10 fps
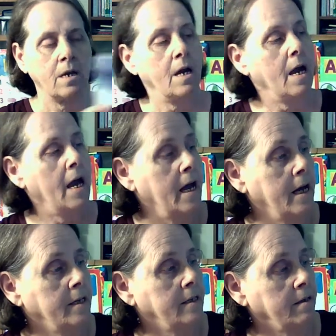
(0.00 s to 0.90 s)

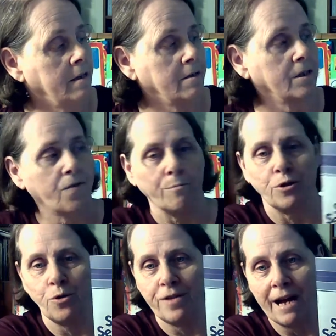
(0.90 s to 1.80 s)
and this is from
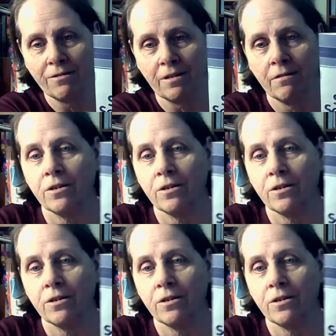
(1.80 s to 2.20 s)
2000,